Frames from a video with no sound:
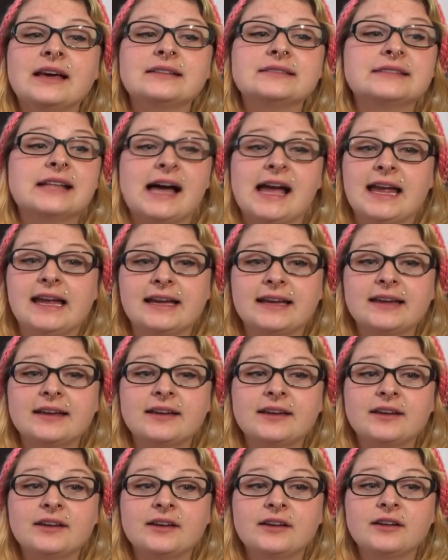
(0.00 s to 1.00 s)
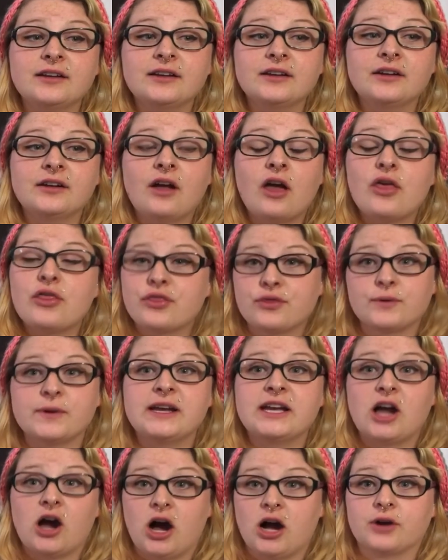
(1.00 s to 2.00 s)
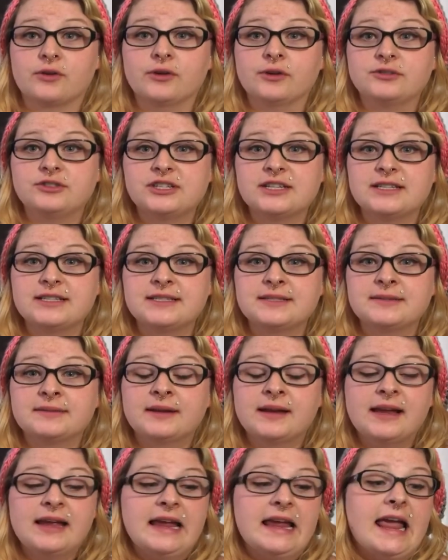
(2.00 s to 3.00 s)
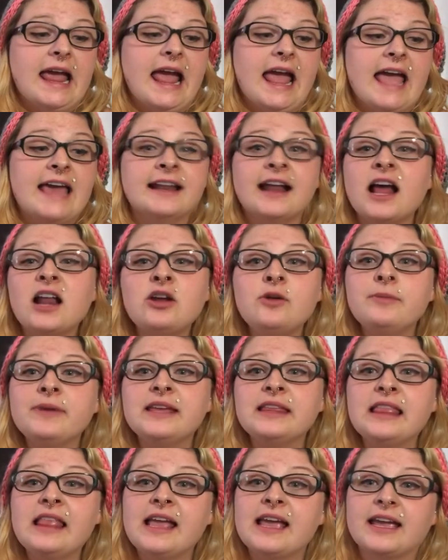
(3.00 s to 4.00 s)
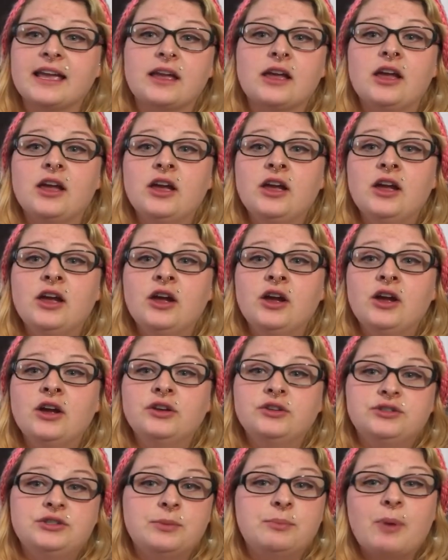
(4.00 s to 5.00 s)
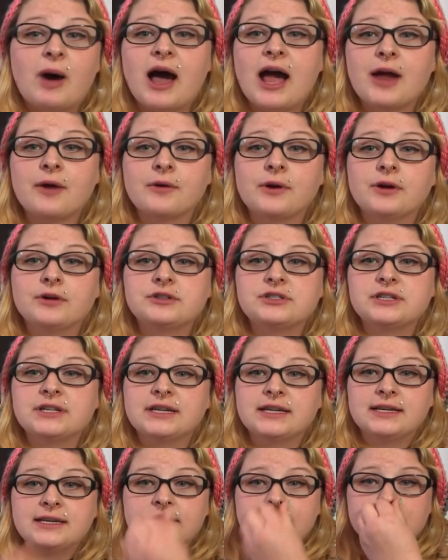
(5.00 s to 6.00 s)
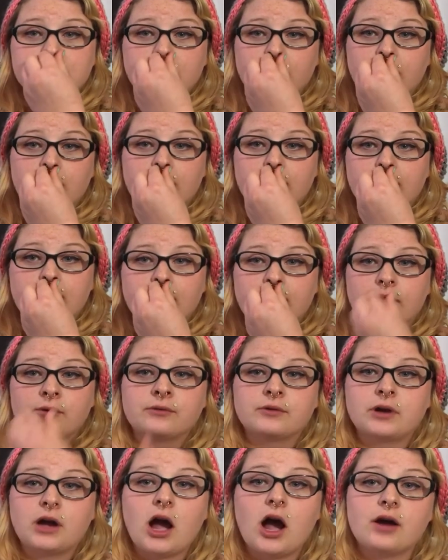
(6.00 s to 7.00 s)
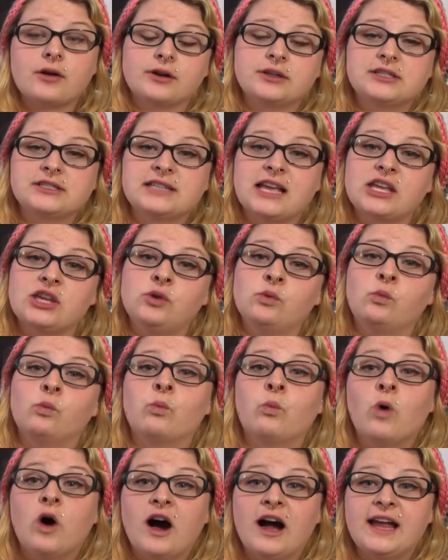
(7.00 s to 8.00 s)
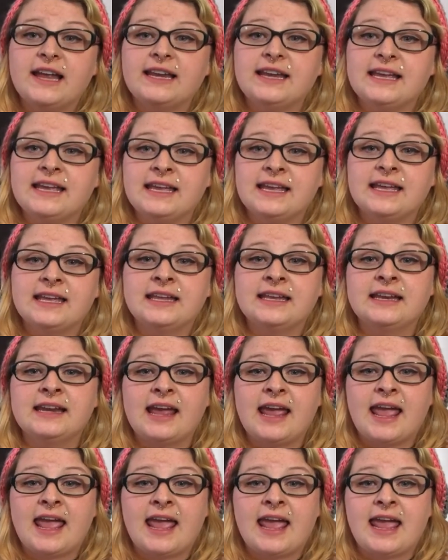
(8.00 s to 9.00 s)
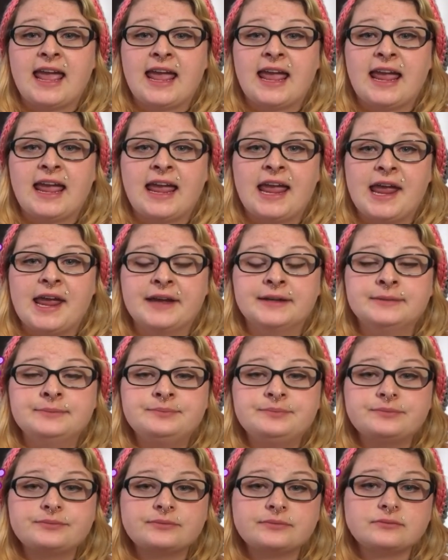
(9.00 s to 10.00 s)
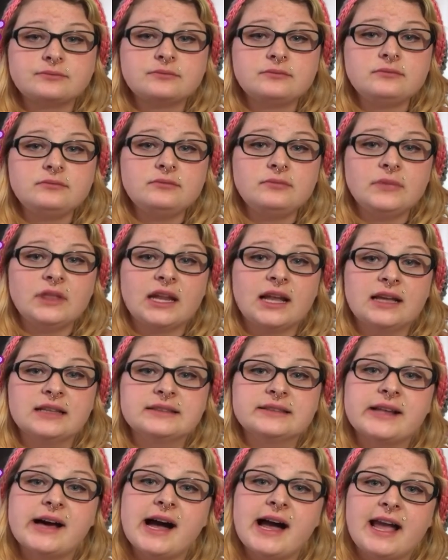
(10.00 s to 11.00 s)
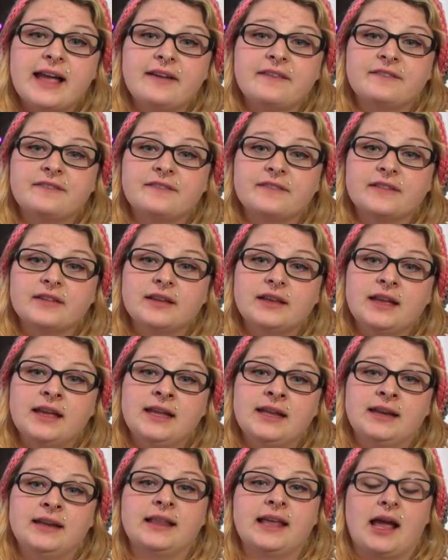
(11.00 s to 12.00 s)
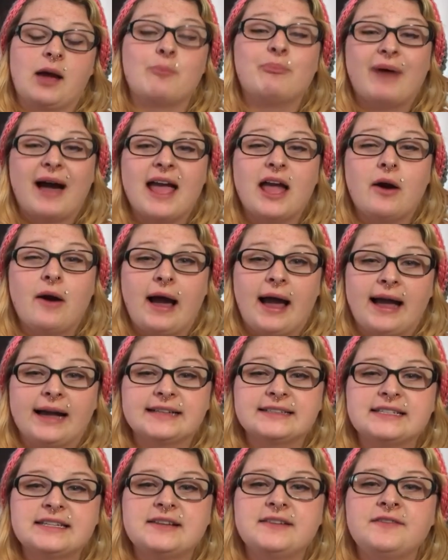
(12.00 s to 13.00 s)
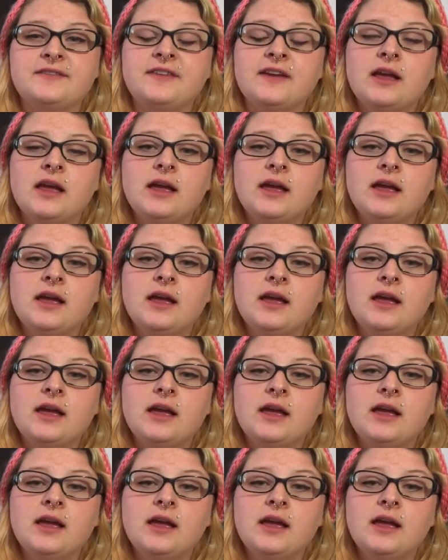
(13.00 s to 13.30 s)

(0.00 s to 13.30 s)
like three cockroaches. And I don't mean like Dubai roaches or cockroaches that you want in a live, in like a bioactive